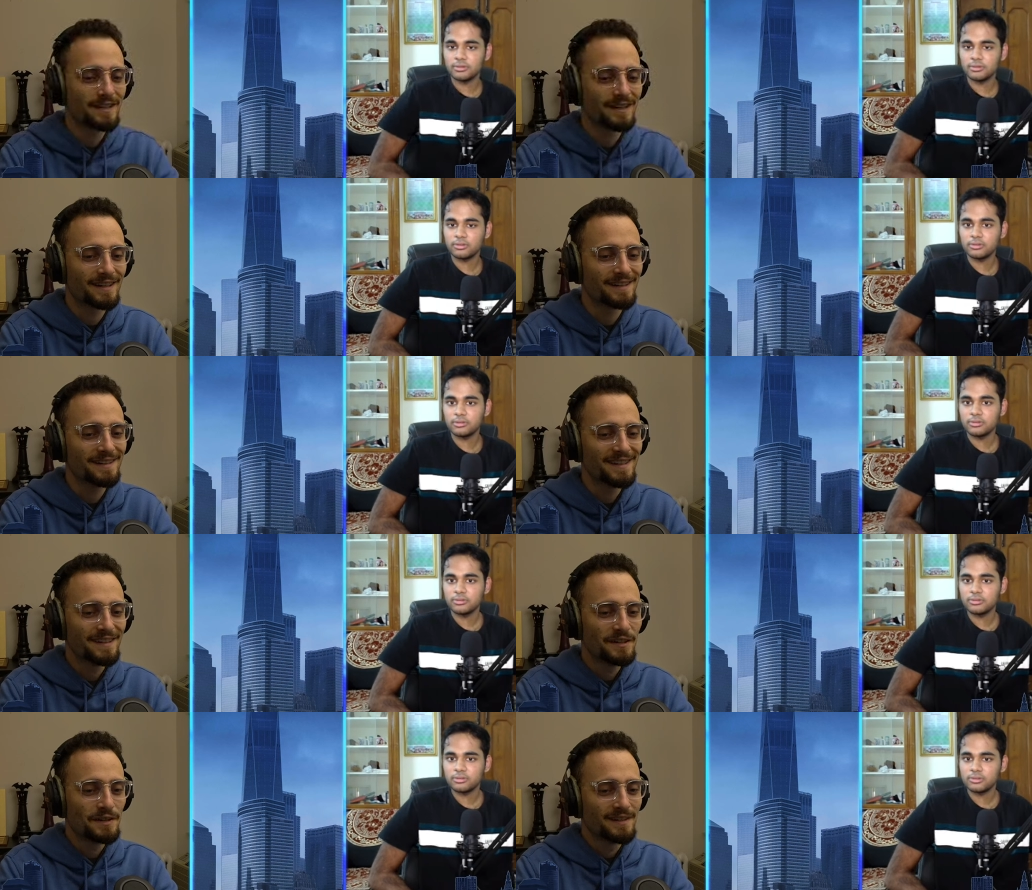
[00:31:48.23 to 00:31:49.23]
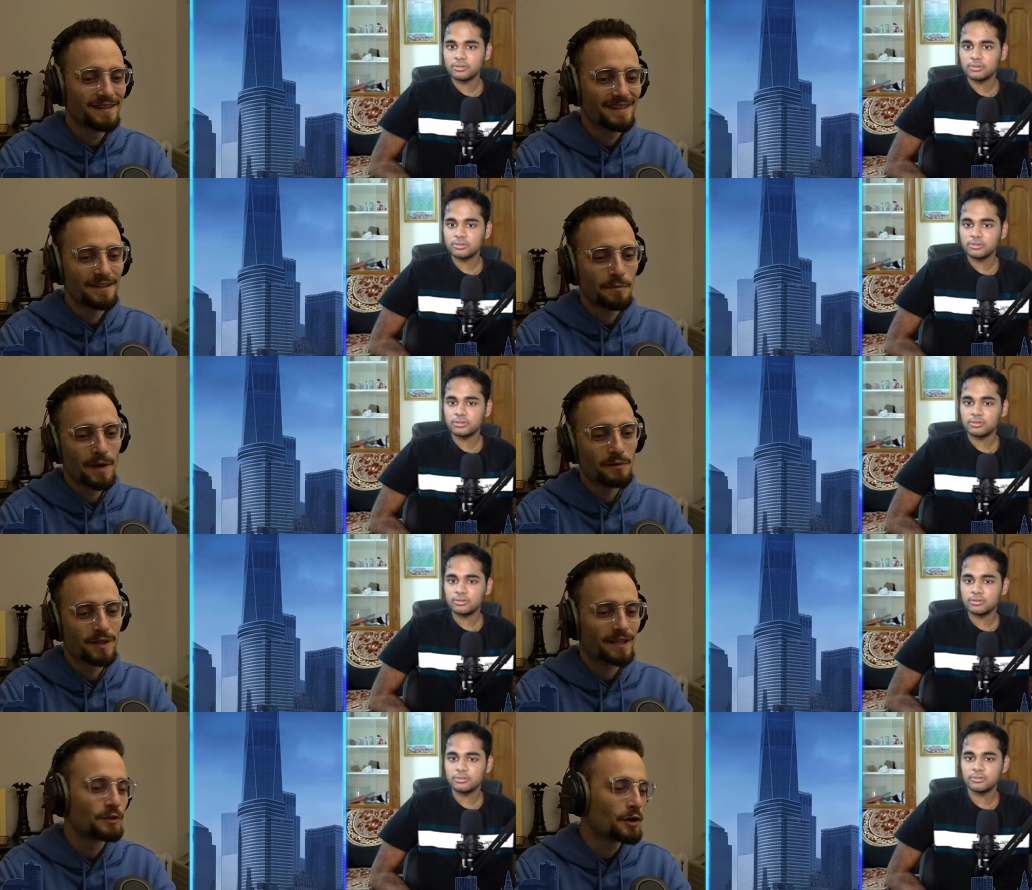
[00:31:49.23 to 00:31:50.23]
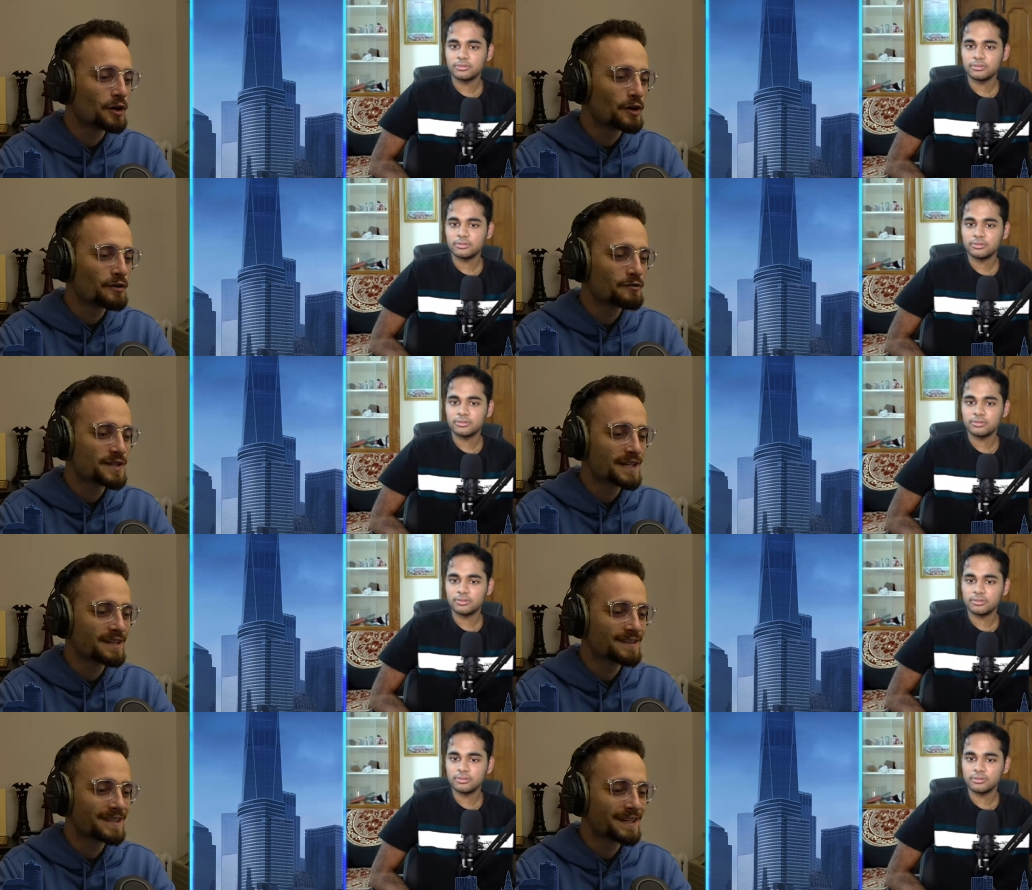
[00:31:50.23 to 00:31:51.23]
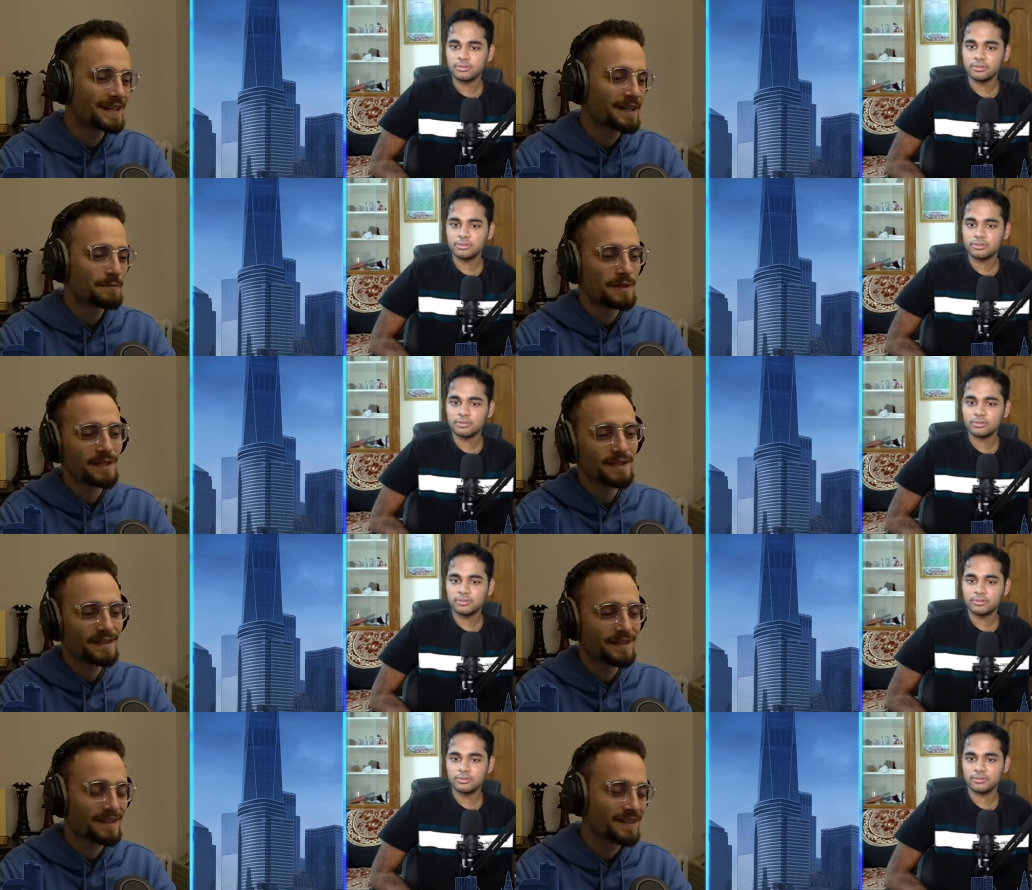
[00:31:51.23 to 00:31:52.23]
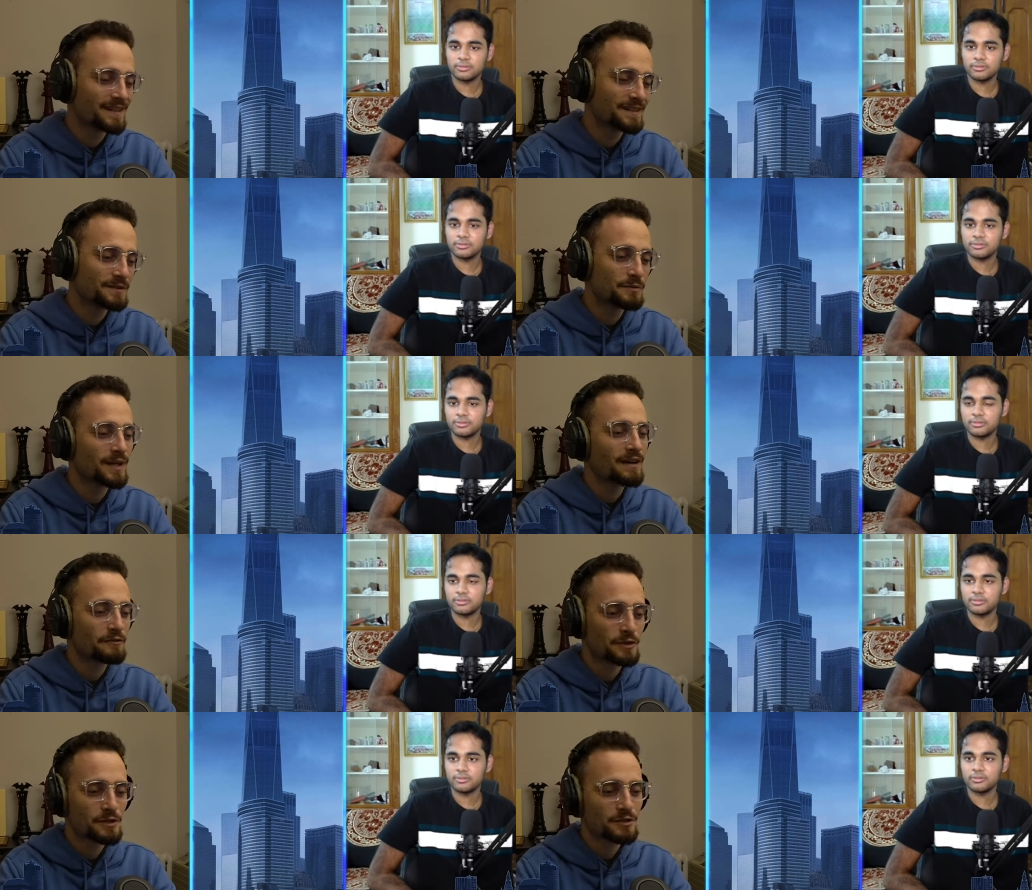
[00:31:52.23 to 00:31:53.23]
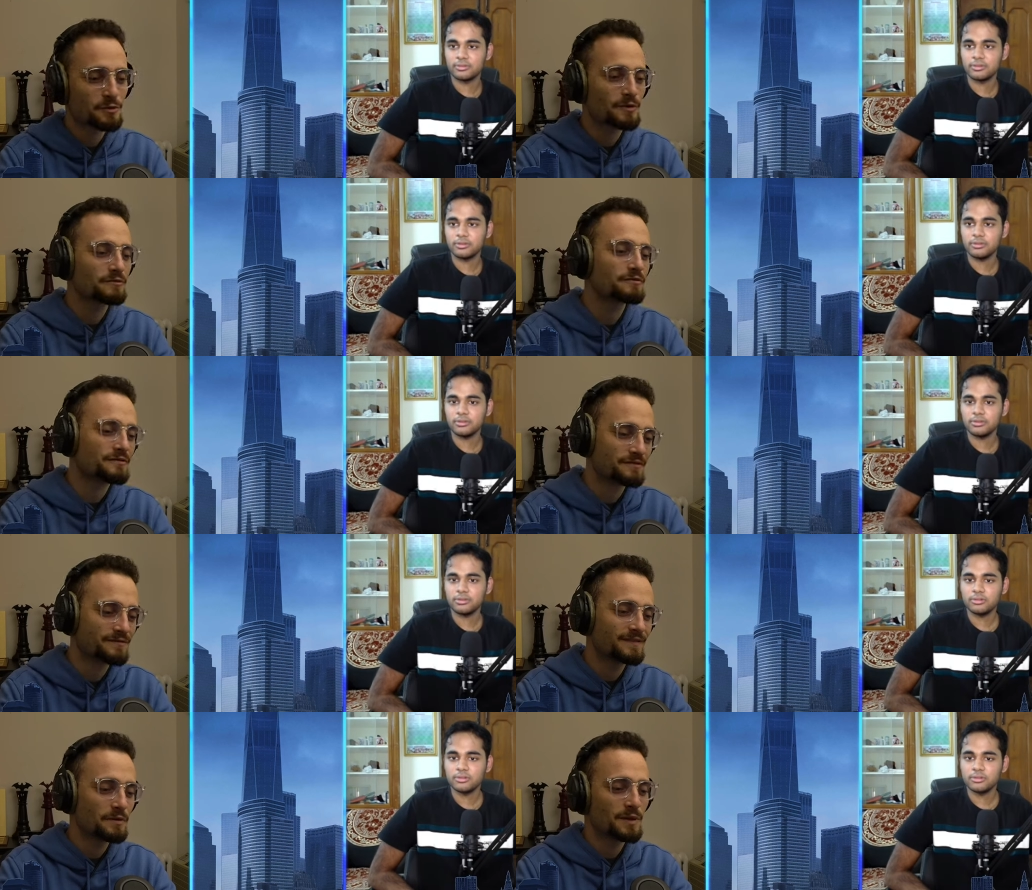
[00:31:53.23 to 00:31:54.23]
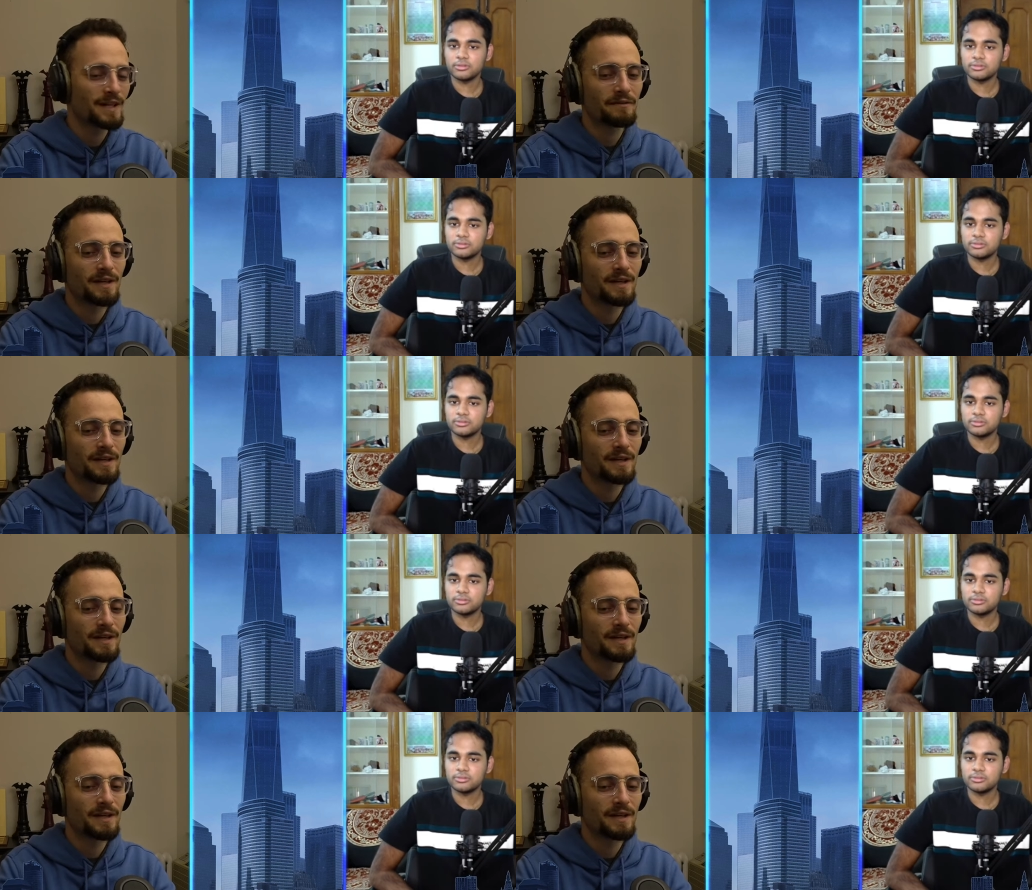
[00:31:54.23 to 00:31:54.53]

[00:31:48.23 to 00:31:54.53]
Speaker 1: Uh, about like nerves and uh, being uh, whatever, just sort of whatever.